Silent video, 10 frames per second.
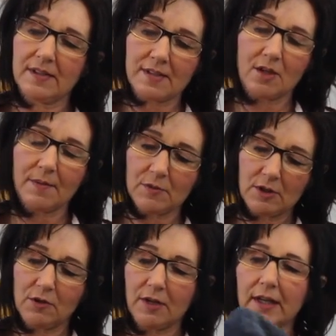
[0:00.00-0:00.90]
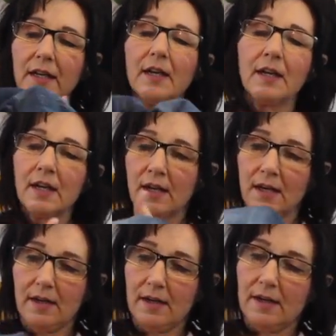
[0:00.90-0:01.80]
stopped recording.
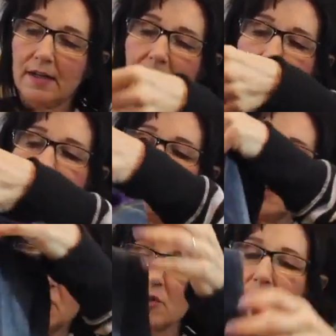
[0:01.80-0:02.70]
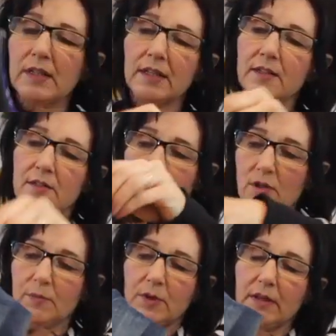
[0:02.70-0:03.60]
Again, I'll just quickly do
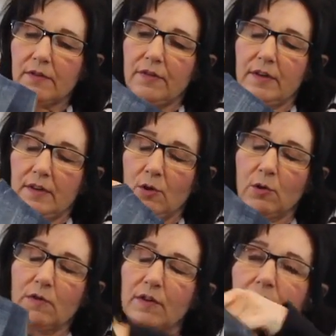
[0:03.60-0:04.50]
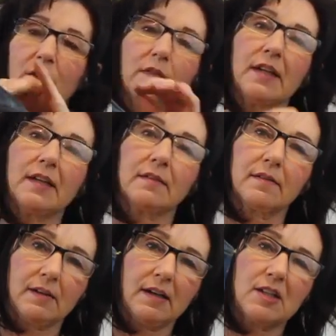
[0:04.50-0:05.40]
a brief overview of it.
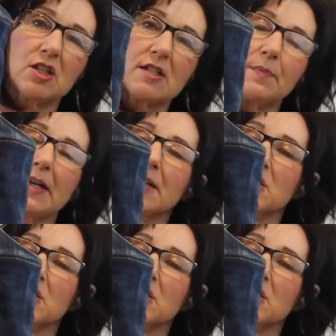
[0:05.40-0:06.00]
Just a pair